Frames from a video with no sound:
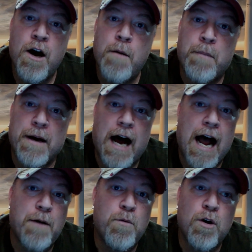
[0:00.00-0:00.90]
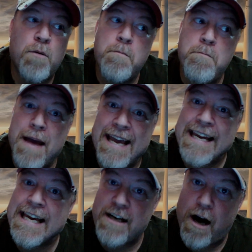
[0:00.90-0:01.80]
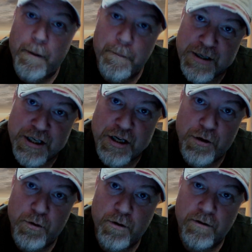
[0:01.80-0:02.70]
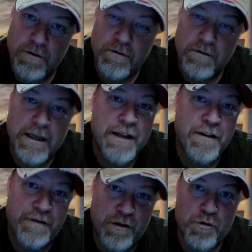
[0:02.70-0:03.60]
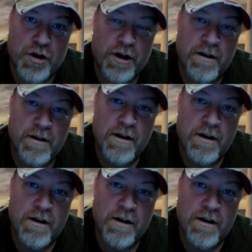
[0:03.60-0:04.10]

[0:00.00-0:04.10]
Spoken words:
but I will make it up to you in the future,